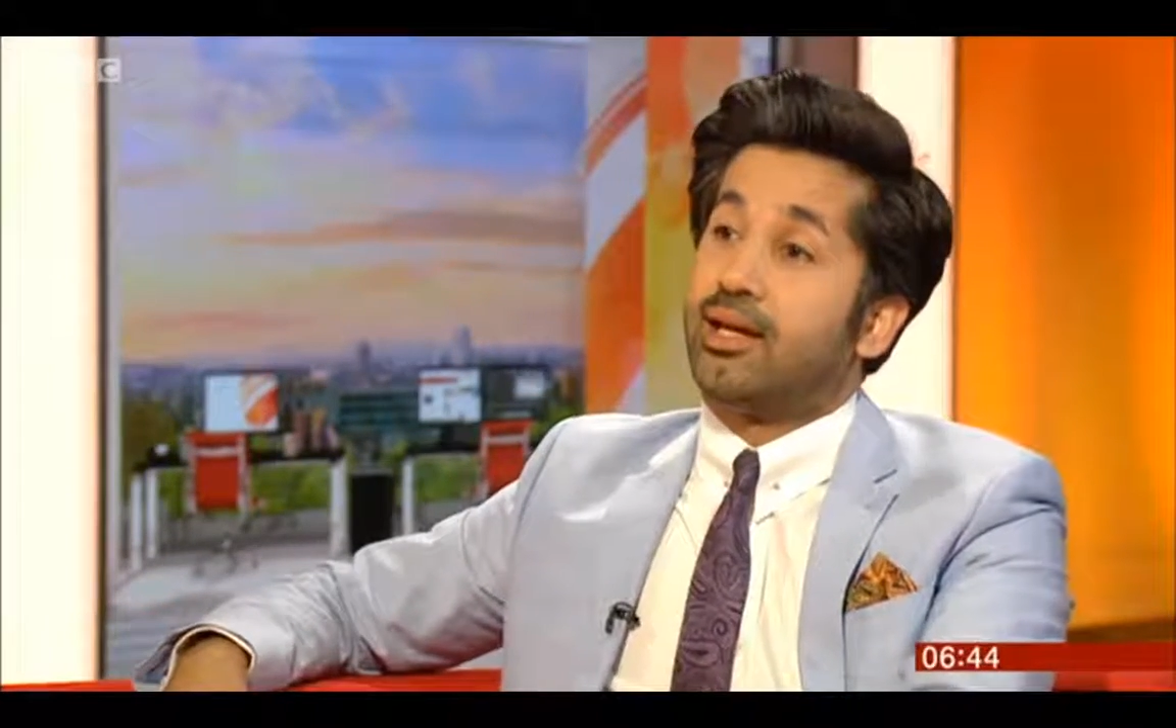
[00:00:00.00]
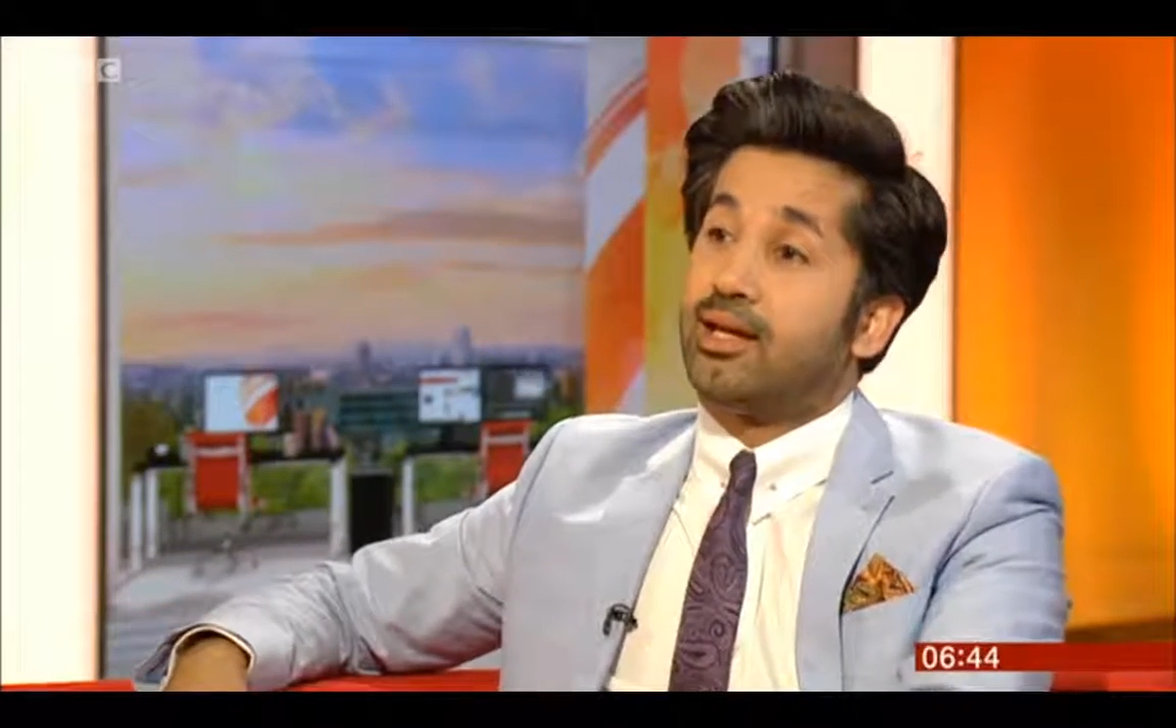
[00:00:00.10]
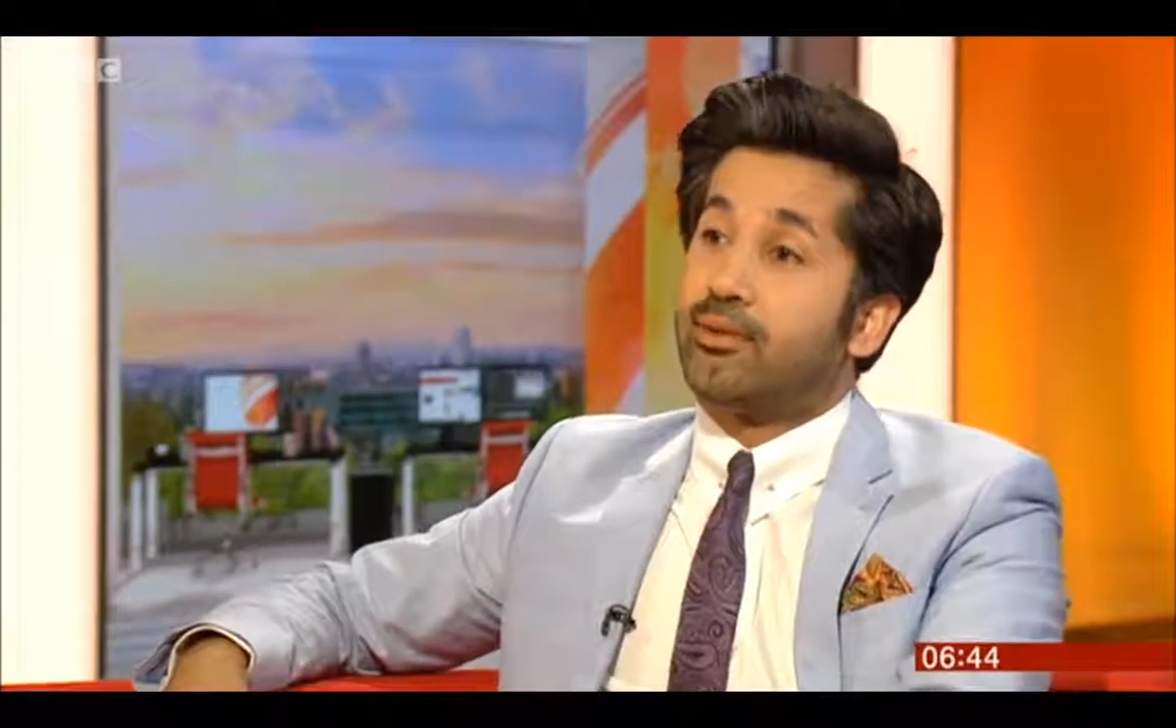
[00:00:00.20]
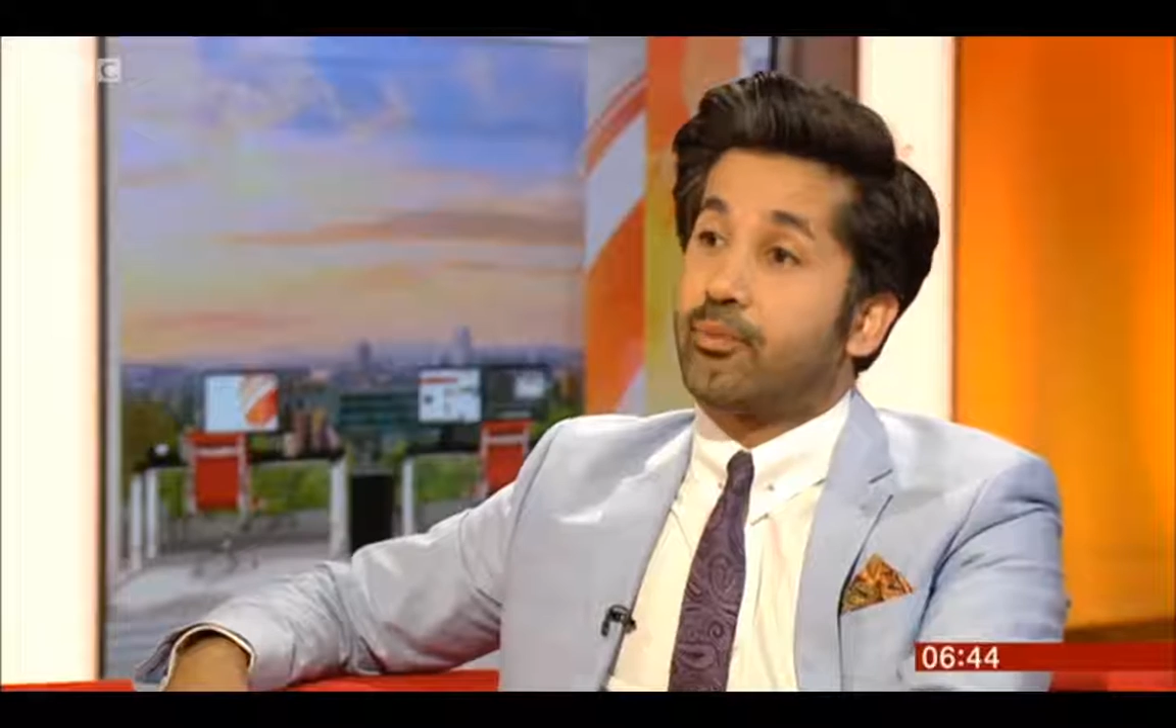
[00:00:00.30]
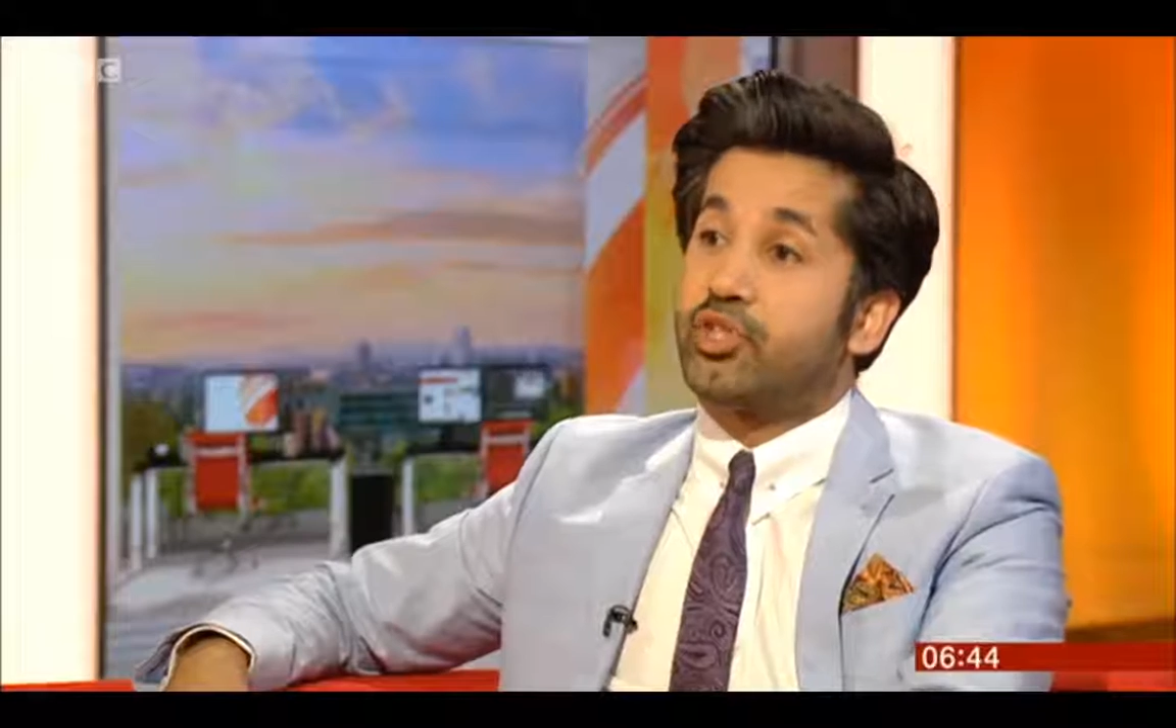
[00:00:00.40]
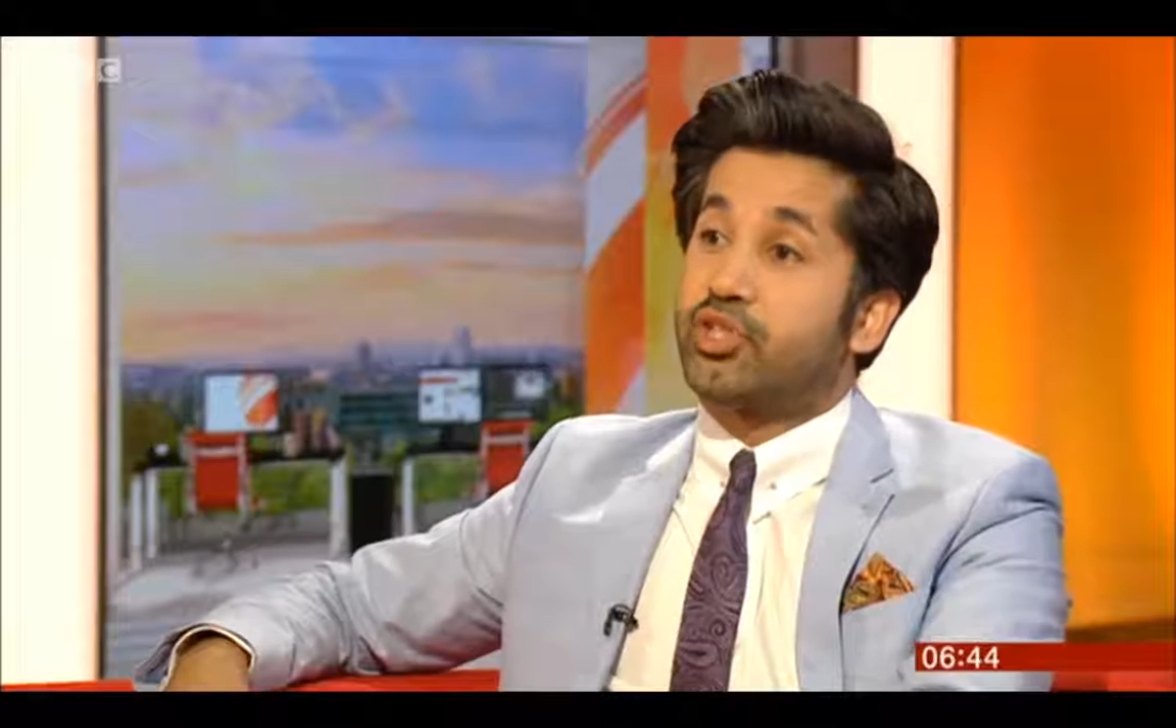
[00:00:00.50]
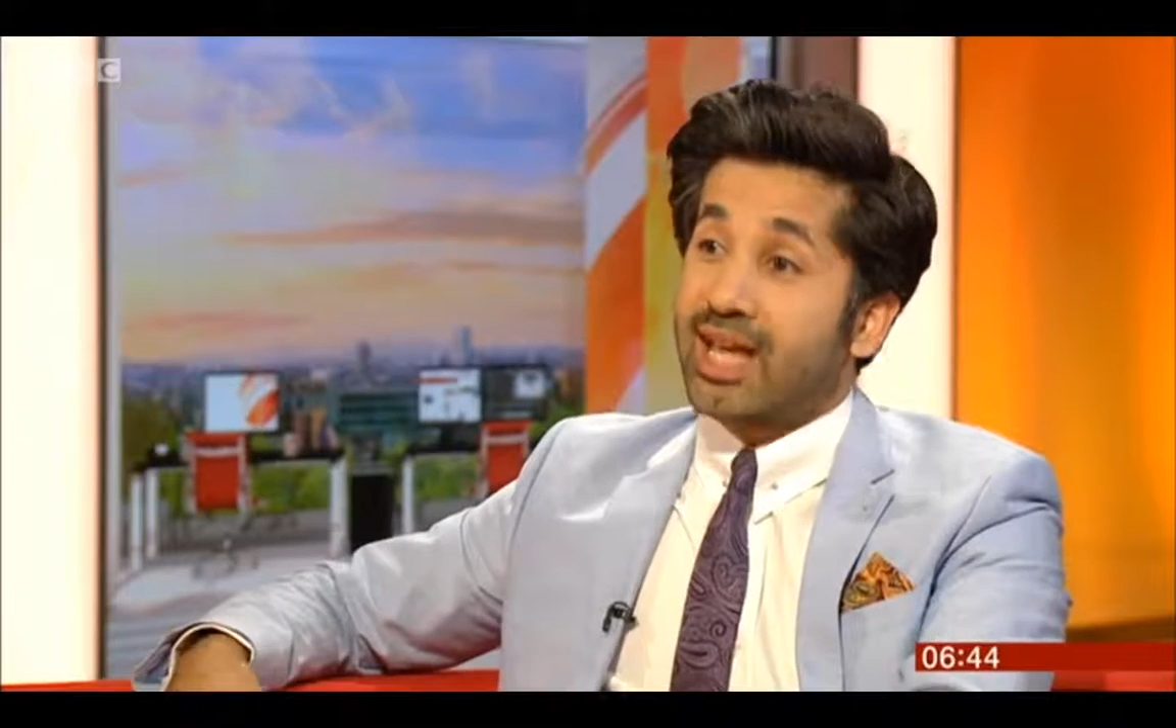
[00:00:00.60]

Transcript: which